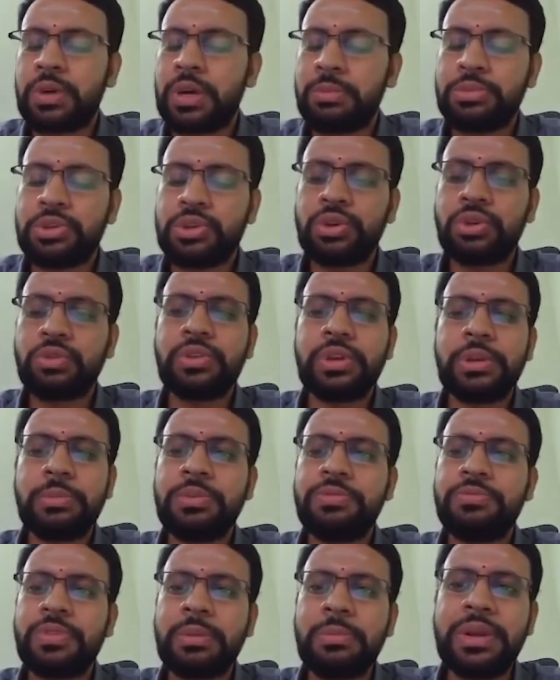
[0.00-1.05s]
I'm sure, will be
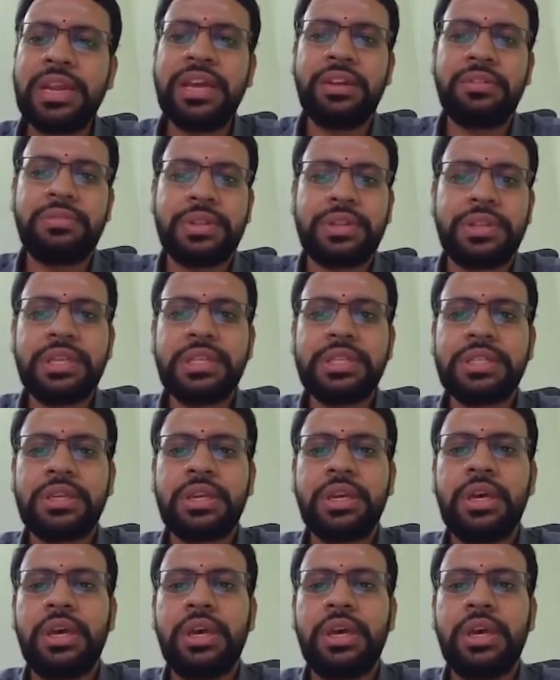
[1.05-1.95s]
familiar with this.